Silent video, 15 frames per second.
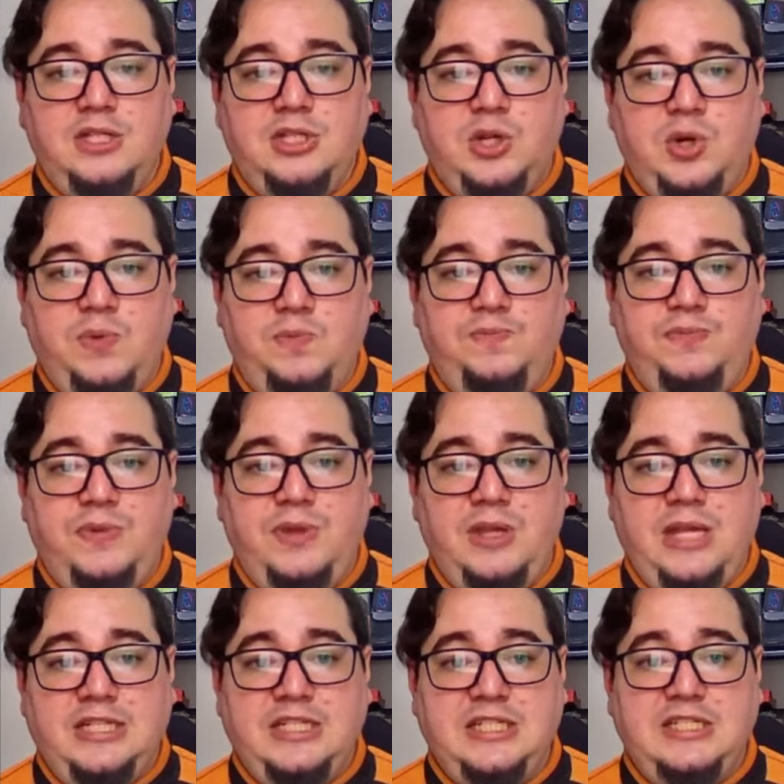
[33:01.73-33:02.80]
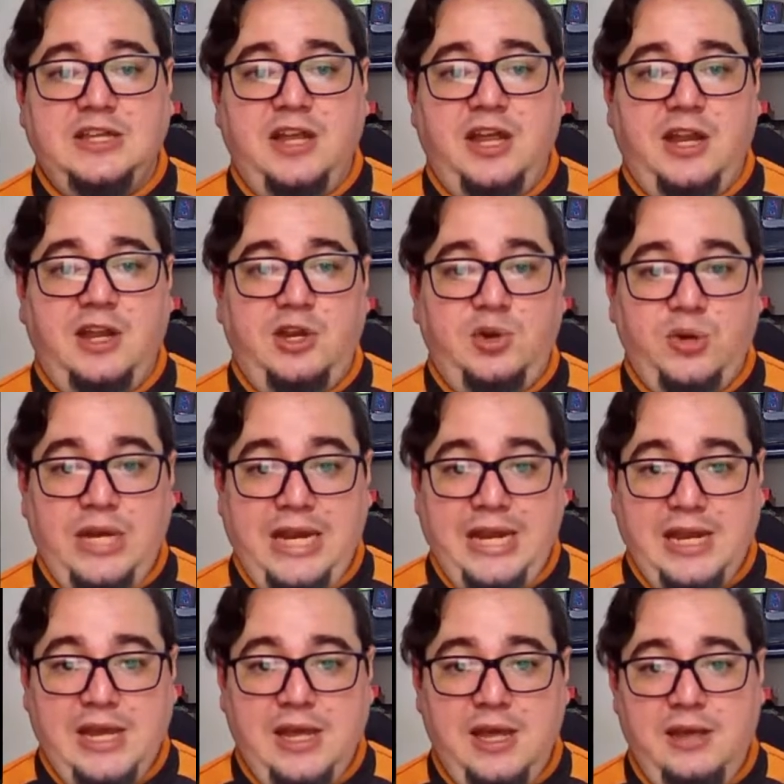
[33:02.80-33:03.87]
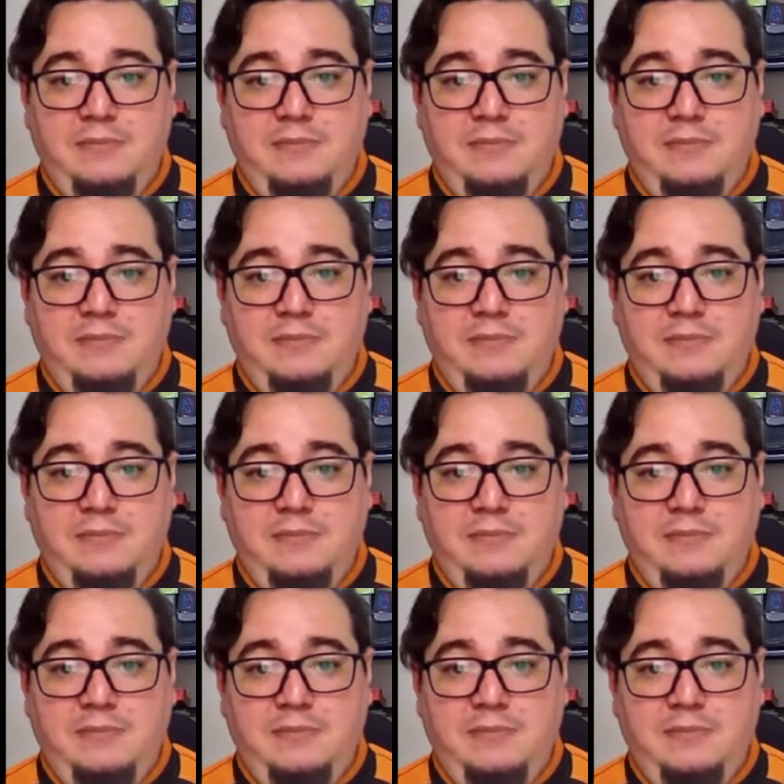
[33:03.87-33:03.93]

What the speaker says: So, this is a unique